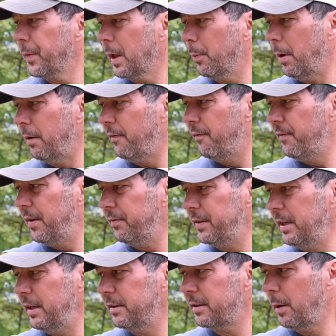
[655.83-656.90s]
about
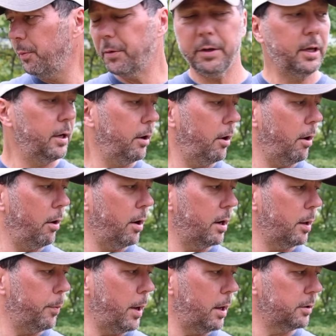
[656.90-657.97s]
50 something here and
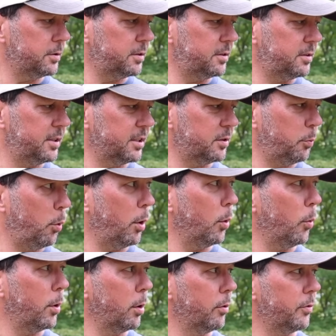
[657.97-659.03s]
about 6.1
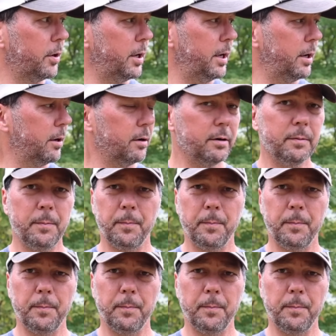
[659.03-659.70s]
over here.